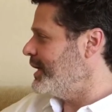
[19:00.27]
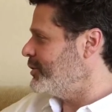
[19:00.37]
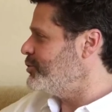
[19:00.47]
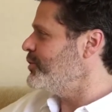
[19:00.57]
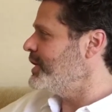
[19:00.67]

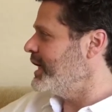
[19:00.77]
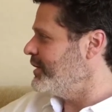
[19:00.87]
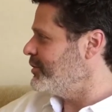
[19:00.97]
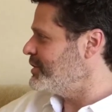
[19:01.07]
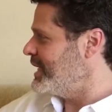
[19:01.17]
sure that I
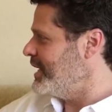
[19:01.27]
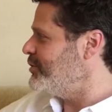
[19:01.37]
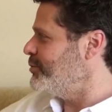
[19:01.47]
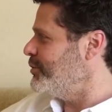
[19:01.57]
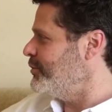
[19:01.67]
understand
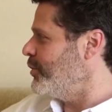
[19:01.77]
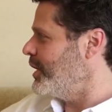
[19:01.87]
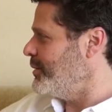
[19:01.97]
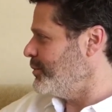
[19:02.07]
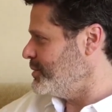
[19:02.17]
you before
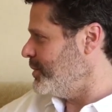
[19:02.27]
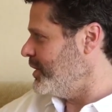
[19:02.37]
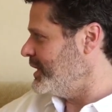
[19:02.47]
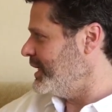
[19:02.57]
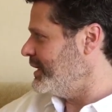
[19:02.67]
I'm
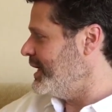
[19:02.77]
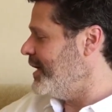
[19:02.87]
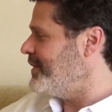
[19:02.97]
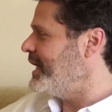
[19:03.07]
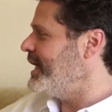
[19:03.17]
responding.
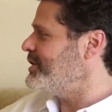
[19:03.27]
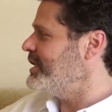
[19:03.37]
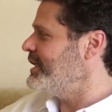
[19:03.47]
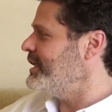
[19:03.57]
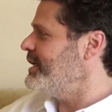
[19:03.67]
And that
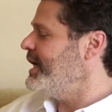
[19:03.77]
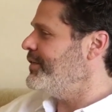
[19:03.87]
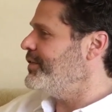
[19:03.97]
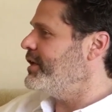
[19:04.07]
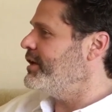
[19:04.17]
actually,
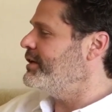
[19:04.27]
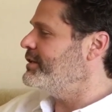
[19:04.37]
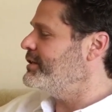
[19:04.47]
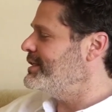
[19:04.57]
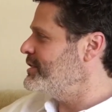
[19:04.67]
and the
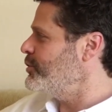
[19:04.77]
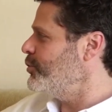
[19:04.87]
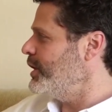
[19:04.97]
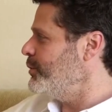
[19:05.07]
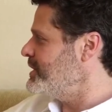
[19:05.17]

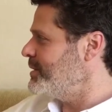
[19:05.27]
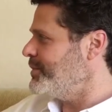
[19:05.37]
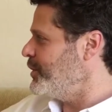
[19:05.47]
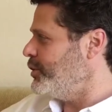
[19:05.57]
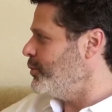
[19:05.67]
disagreeing with
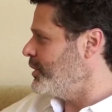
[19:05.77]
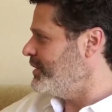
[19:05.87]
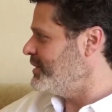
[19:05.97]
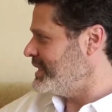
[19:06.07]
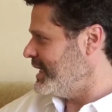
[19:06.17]
something that you weren't
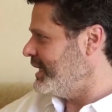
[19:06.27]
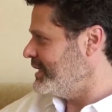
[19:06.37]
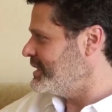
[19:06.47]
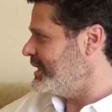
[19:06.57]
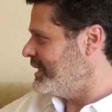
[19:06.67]
even saying
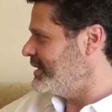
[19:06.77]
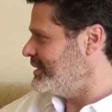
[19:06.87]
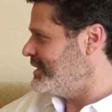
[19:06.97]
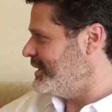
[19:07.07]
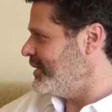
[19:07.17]
because I didn't
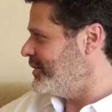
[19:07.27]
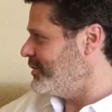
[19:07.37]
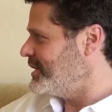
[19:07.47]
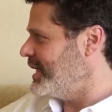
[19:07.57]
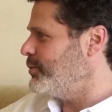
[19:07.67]
seek to
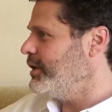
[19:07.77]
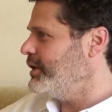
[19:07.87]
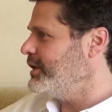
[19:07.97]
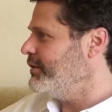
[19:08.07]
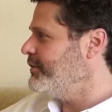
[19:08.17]
understand well
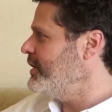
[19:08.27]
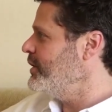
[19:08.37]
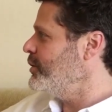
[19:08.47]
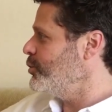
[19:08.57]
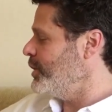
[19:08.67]
enough,
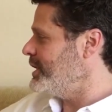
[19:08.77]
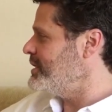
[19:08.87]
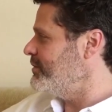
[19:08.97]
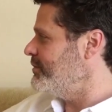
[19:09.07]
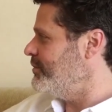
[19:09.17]

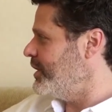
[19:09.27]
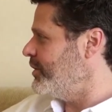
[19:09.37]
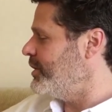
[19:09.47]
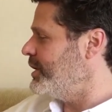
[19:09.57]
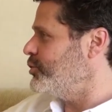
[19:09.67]
creates
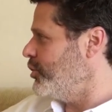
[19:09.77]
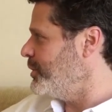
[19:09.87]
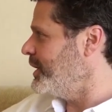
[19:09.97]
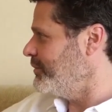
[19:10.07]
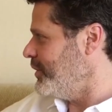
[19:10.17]
very
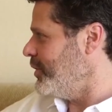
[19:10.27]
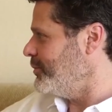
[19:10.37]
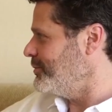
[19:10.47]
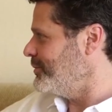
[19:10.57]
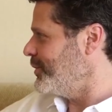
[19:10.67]
turbulent flow
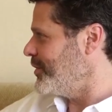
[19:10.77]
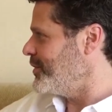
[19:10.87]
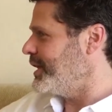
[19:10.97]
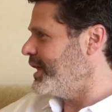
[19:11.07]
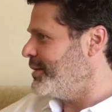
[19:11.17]
rather
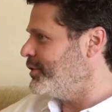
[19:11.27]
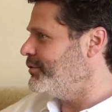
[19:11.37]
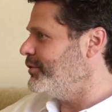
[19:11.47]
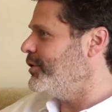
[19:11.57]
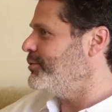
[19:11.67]
than laminar
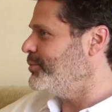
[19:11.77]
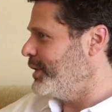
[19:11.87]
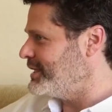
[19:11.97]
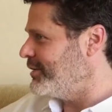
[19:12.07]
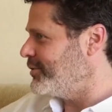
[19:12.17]
flow,
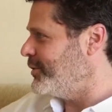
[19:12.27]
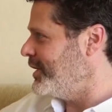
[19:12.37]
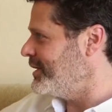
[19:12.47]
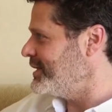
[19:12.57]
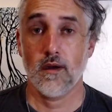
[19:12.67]
breaks down
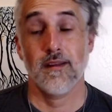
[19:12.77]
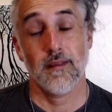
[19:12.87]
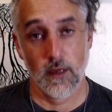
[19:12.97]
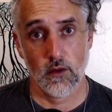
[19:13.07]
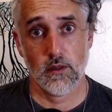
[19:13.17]
coherence.
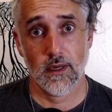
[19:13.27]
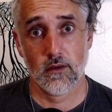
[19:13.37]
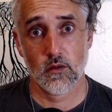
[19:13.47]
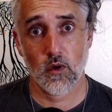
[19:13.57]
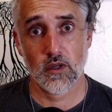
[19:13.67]
Thank you, Daniel
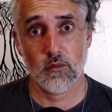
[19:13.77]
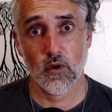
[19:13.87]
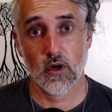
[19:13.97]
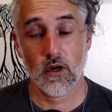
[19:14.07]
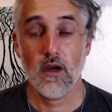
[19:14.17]

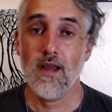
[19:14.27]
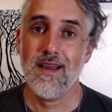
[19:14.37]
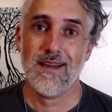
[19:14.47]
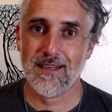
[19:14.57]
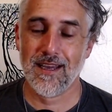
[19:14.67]
Schmachtenberger.
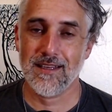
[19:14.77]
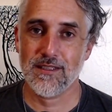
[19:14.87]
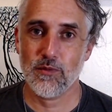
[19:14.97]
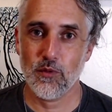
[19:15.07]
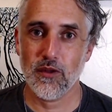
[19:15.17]

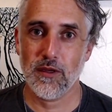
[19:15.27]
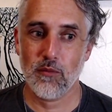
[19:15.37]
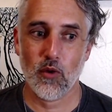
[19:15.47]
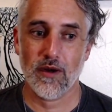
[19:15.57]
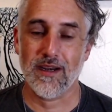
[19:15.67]
It's really
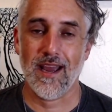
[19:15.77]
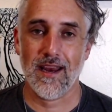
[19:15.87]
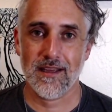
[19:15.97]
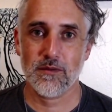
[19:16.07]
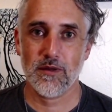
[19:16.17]
important. And
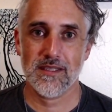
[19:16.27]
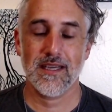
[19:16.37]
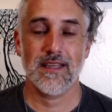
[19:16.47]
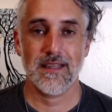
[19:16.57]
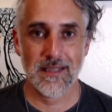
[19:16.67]
I just want to
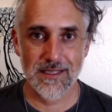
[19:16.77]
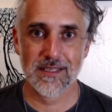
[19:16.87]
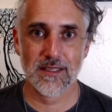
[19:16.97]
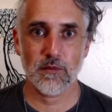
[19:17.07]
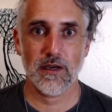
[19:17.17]
say, this is
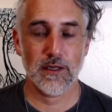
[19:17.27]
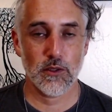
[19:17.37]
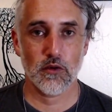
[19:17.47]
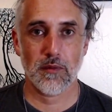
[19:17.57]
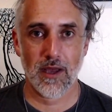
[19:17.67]
something I
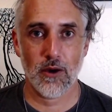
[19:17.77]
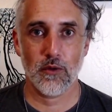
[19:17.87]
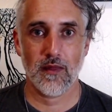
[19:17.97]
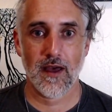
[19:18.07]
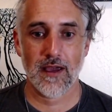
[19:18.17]
do in my
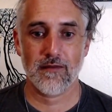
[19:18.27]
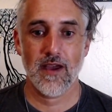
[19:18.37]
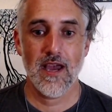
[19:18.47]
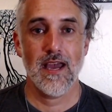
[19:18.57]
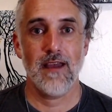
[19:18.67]
own life.
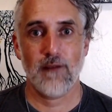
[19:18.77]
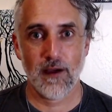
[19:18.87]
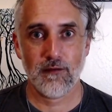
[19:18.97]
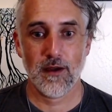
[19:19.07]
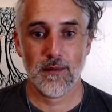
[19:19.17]
If I
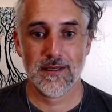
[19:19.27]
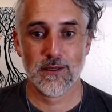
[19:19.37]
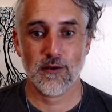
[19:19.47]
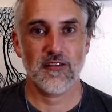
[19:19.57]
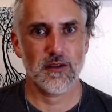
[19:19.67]
find
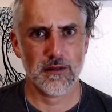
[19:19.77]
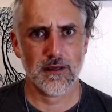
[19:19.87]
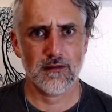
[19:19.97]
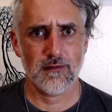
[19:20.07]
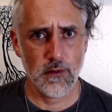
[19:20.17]
myself feeling
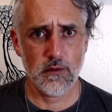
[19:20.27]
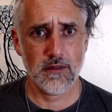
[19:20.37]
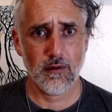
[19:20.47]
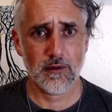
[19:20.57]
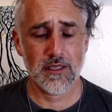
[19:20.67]
confused
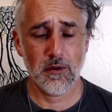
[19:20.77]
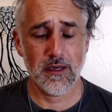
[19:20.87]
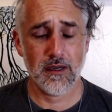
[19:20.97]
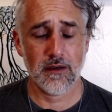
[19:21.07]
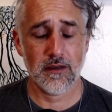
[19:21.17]
about what's going
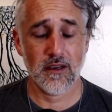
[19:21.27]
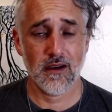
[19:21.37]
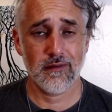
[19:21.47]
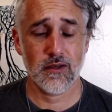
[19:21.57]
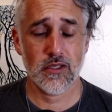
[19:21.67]
on in a
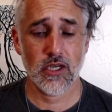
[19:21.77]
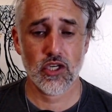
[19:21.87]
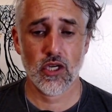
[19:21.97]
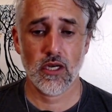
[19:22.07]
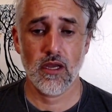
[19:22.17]

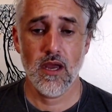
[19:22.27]
conversation,